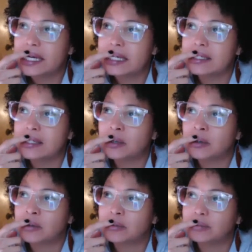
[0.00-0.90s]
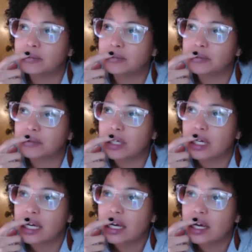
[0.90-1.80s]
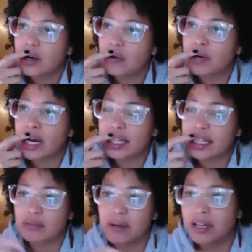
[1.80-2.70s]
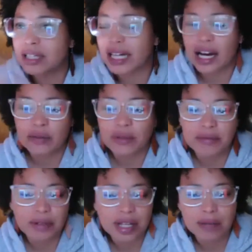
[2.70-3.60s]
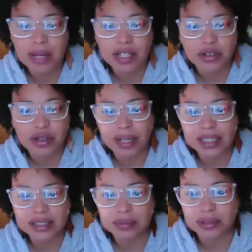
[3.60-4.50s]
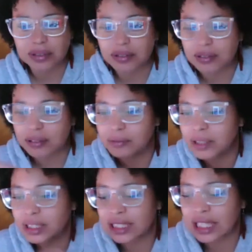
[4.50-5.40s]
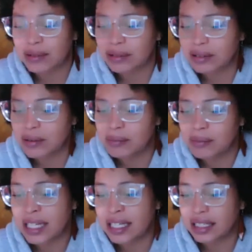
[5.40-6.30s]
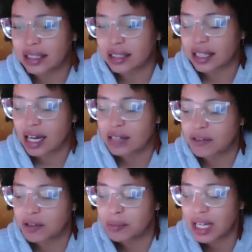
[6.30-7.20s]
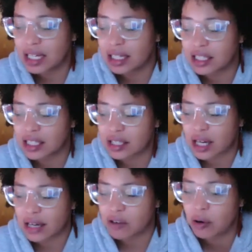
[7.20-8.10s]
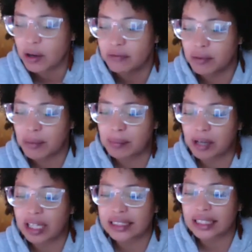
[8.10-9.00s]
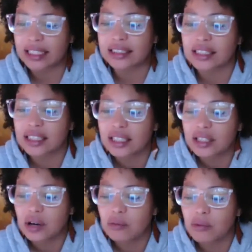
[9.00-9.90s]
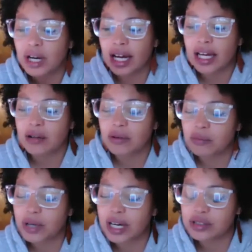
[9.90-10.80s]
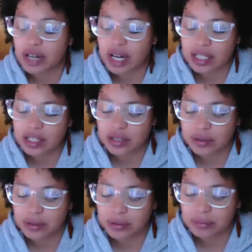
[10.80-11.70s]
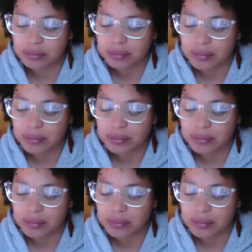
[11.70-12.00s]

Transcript: And so when I think about like, how do we even then make joy possible? What does that mean? And for me, like just kind of going from my process, what I try to